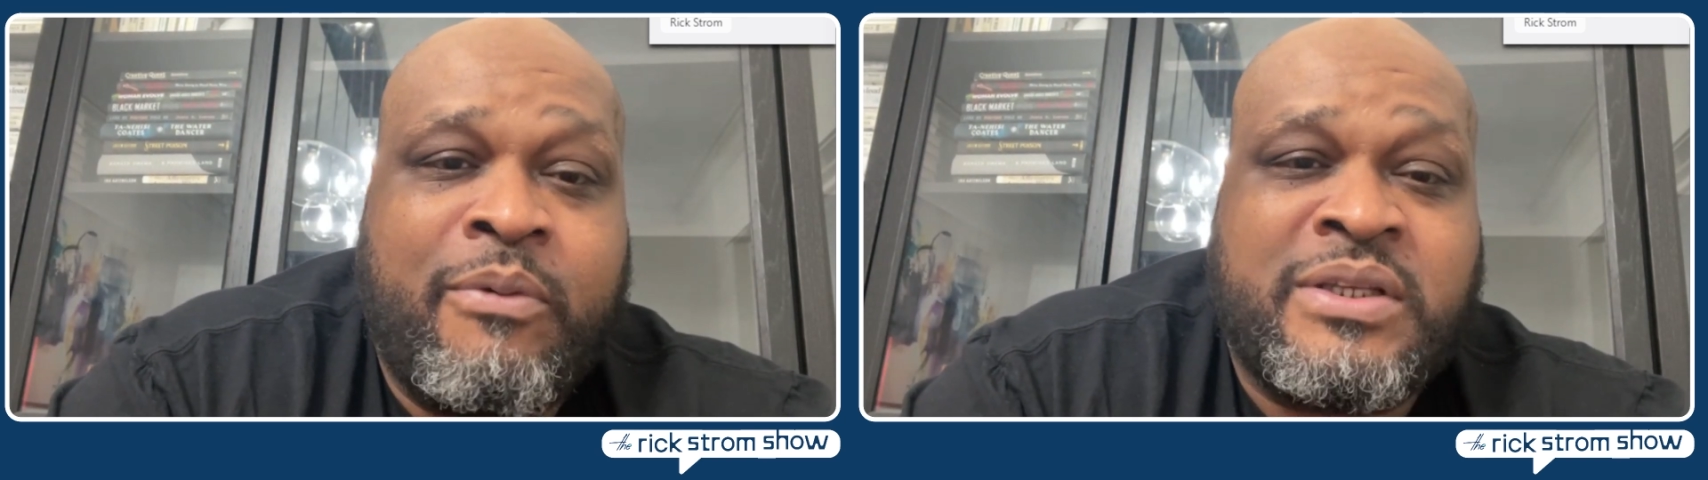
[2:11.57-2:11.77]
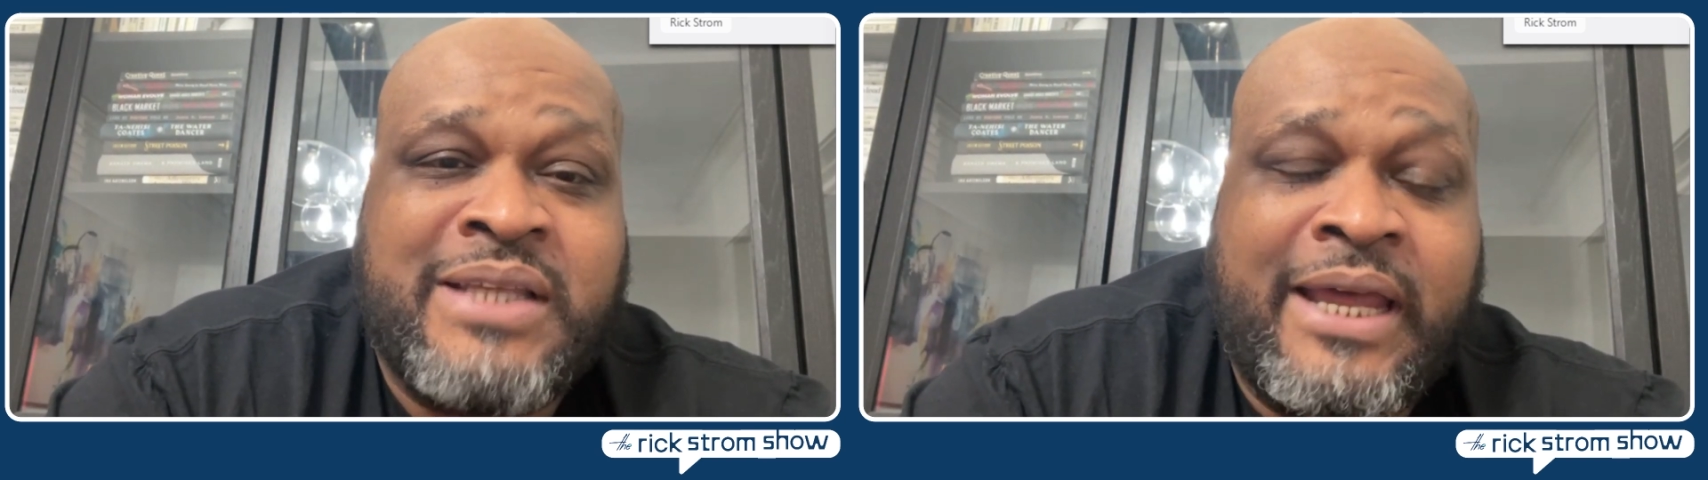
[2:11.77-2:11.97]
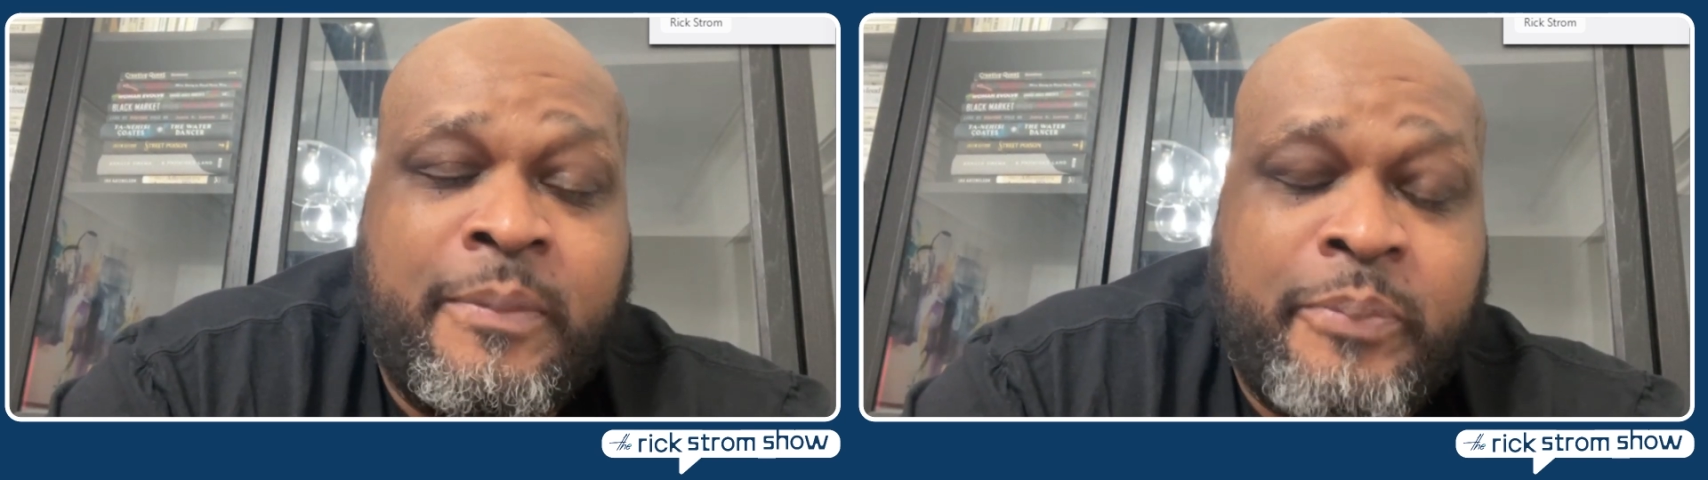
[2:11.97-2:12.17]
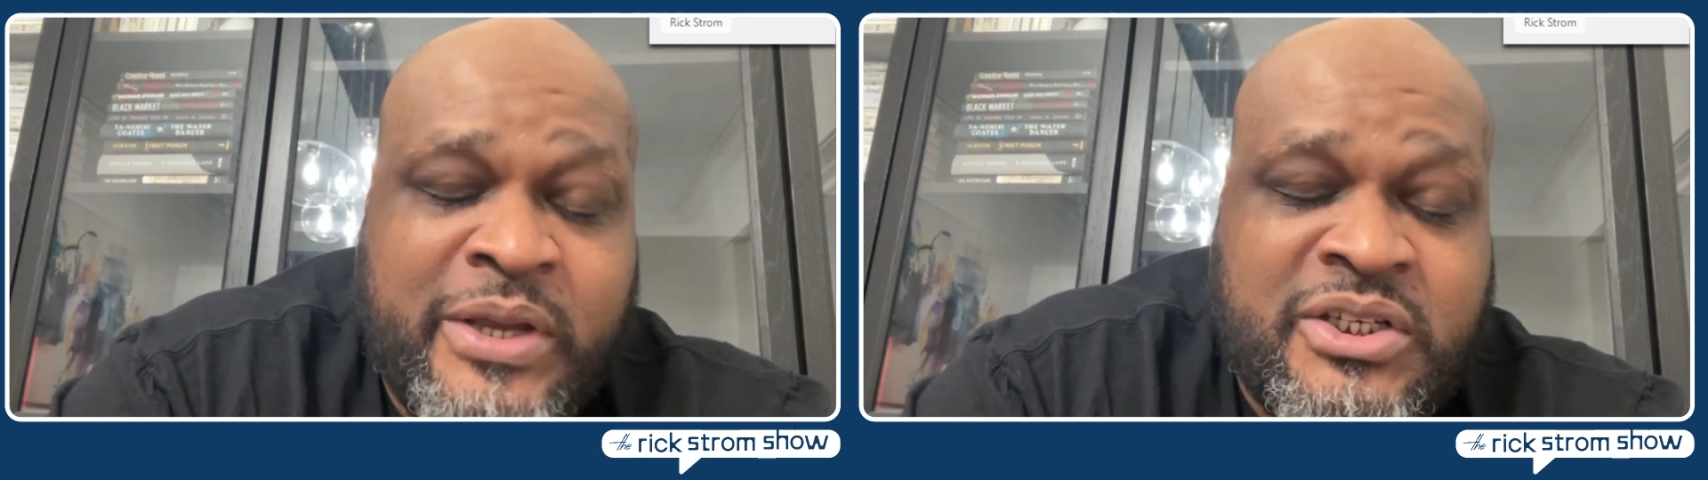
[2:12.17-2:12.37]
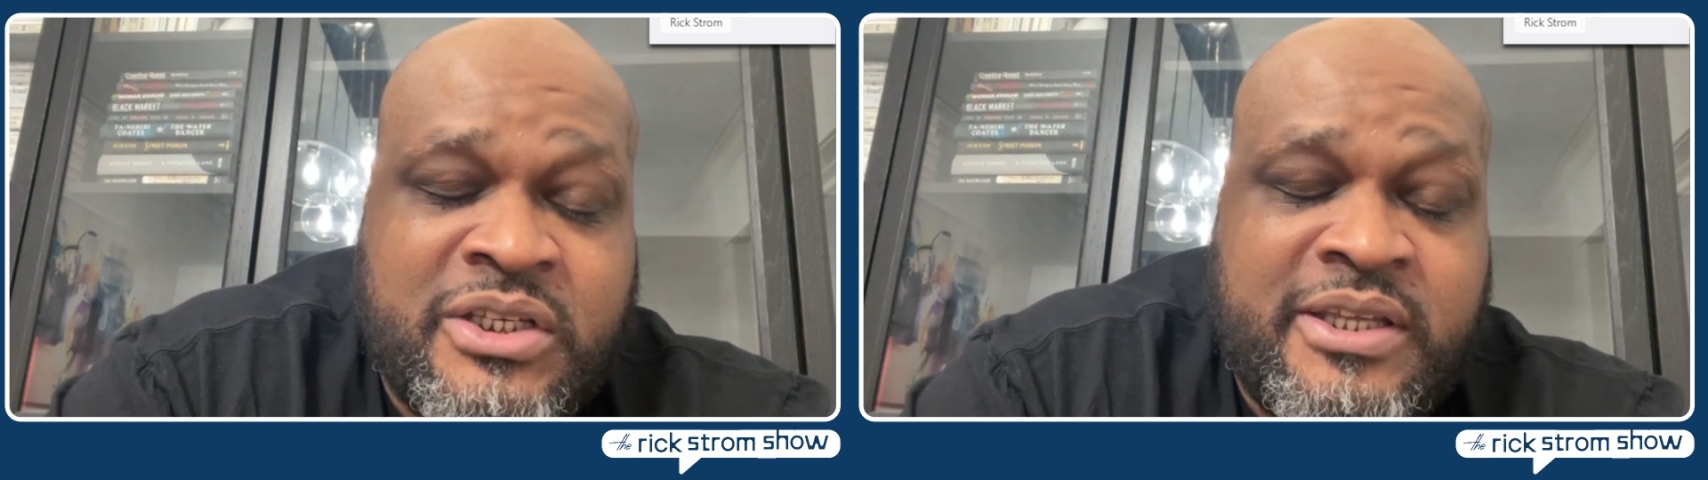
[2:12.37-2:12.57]
was not
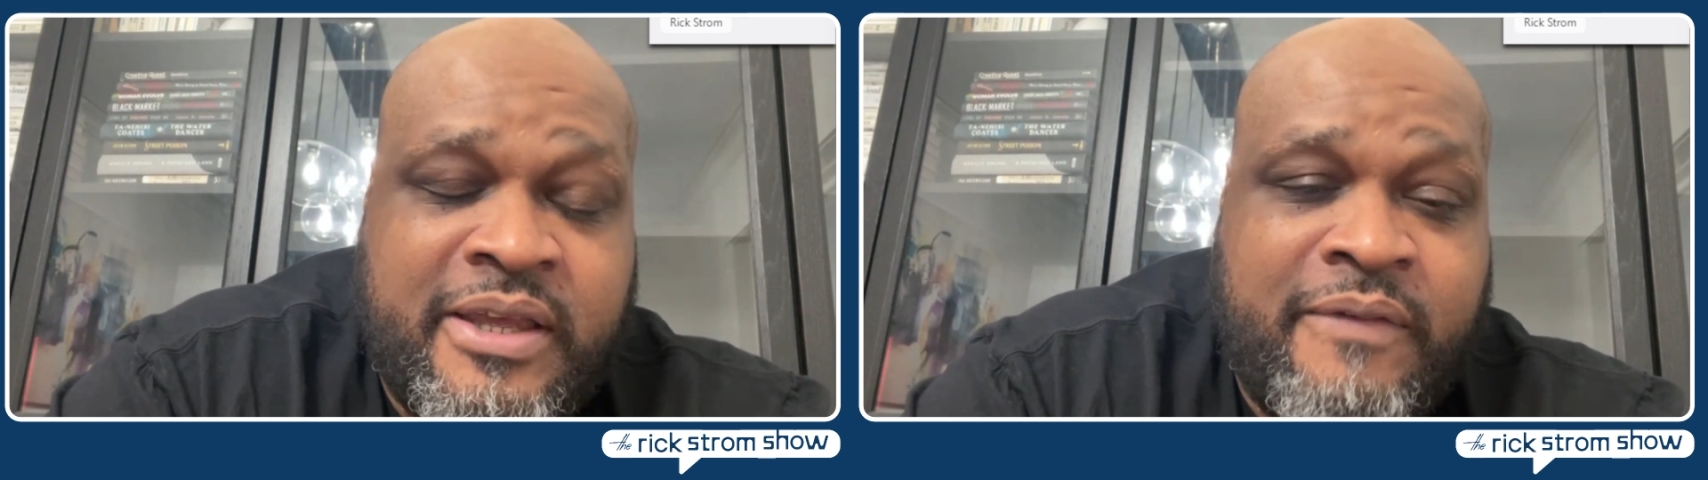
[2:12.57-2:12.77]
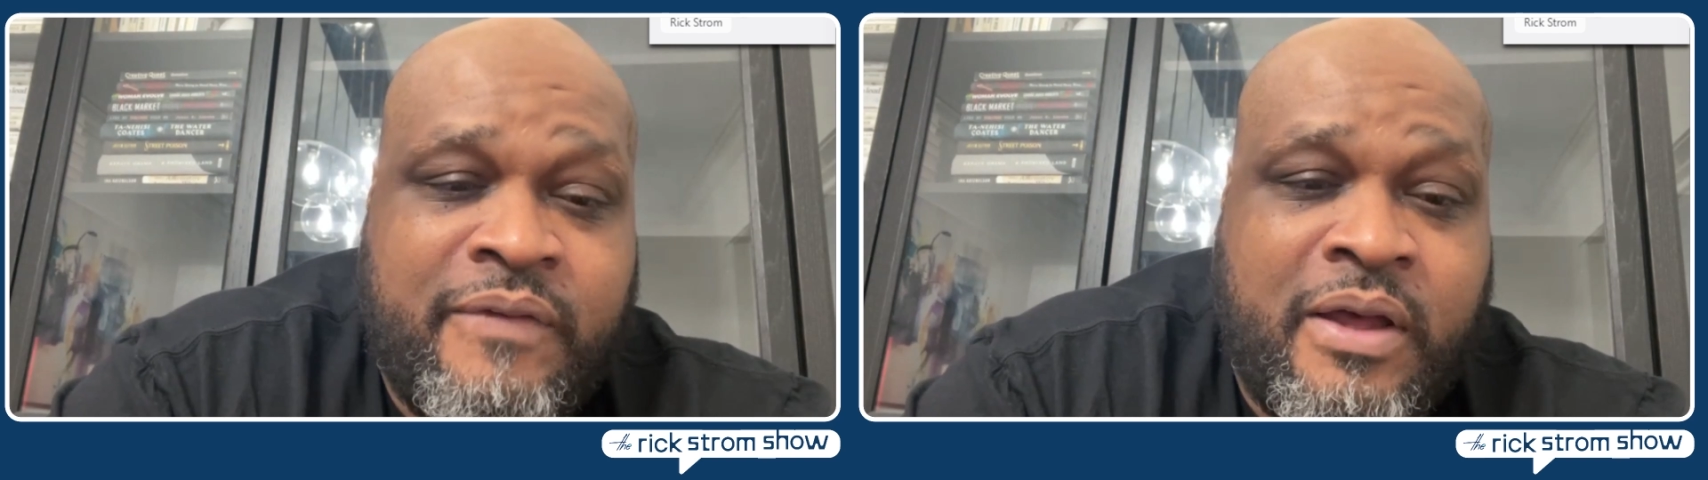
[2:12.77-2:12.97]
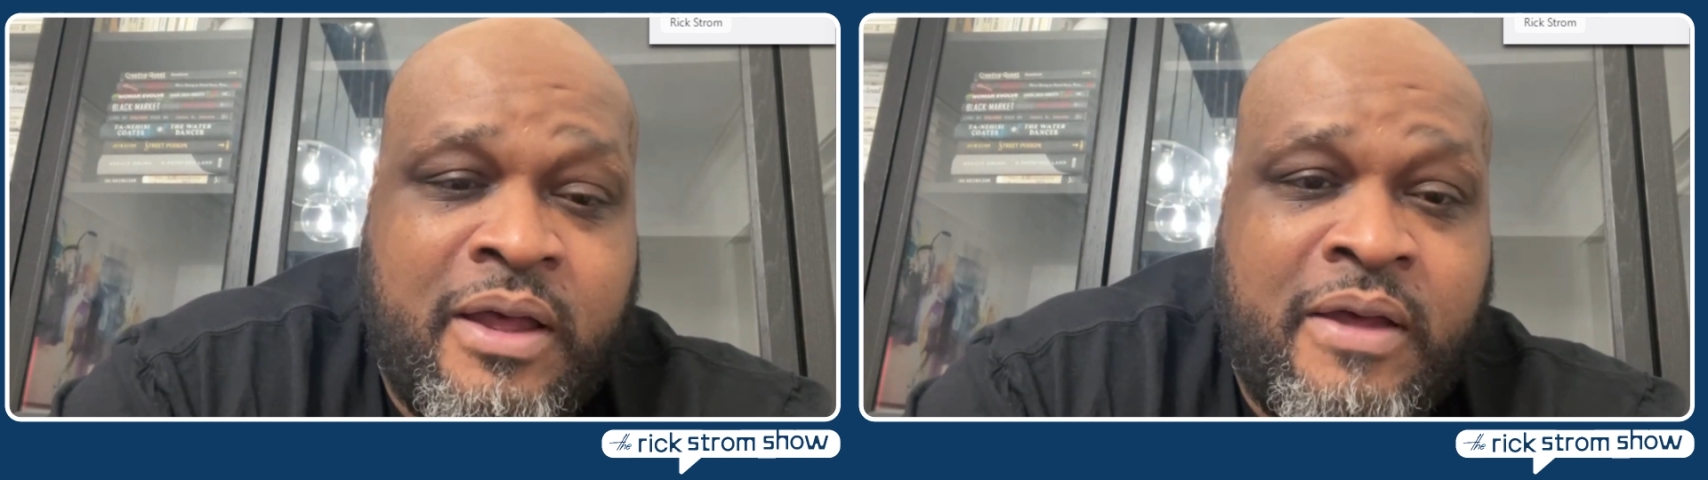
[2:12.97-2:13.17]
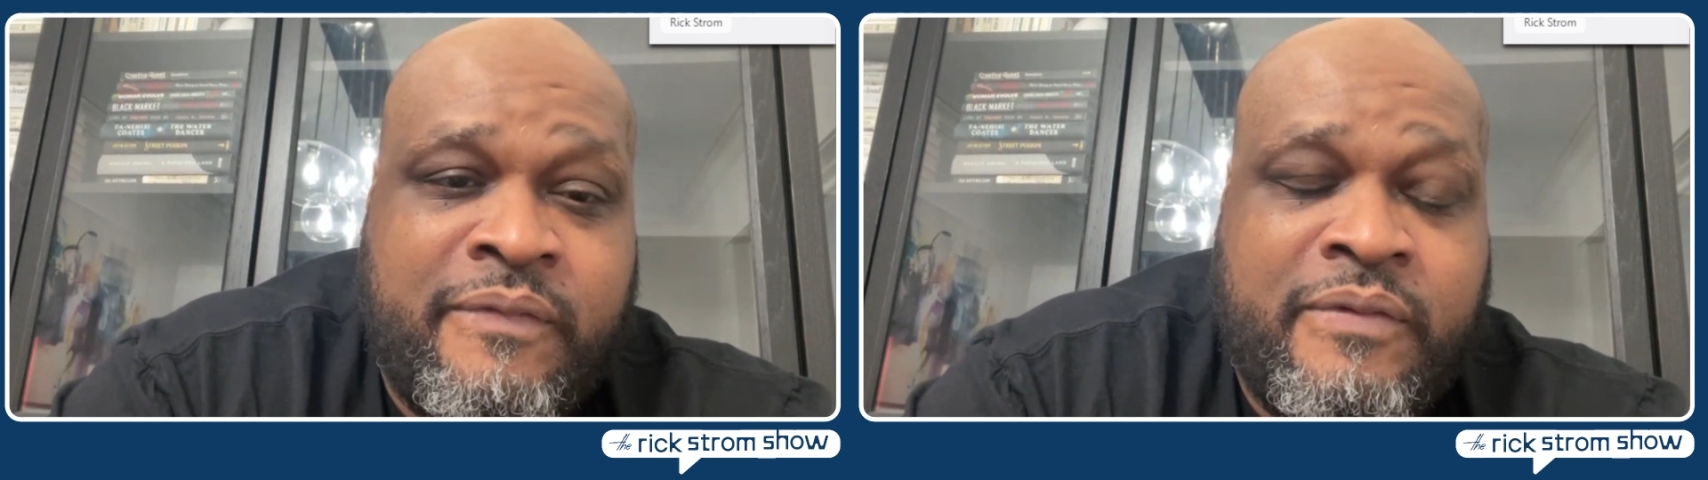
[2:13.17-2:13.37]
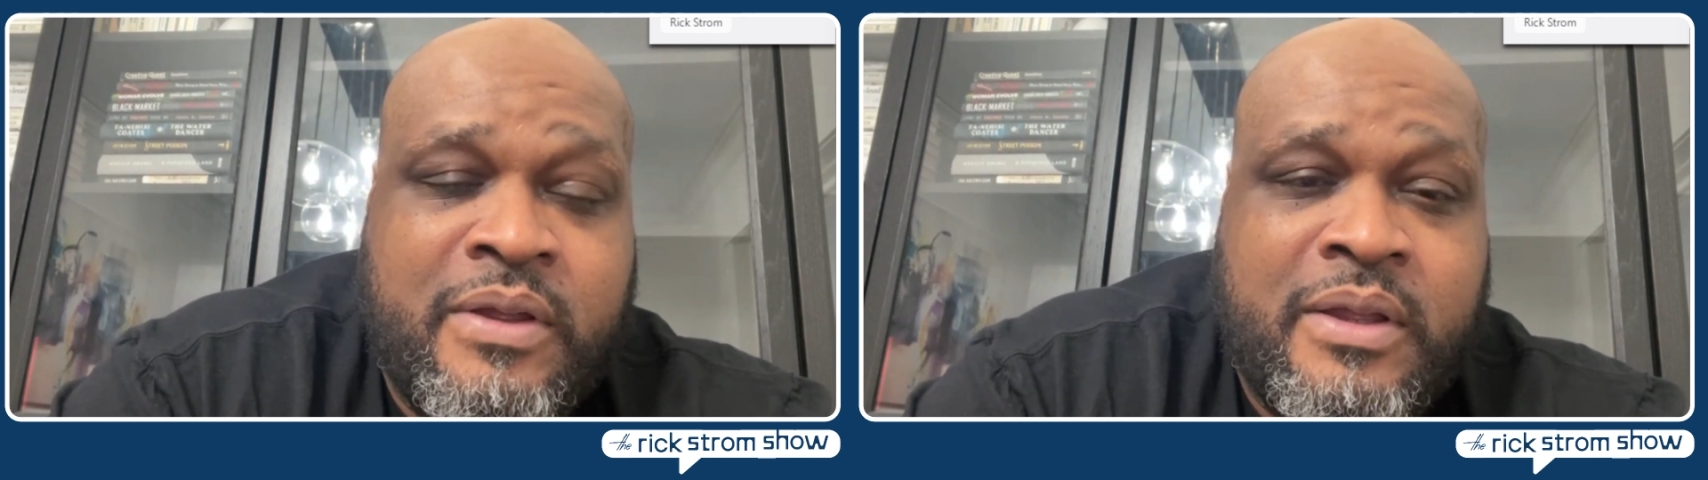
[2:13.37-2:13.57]
appreciative of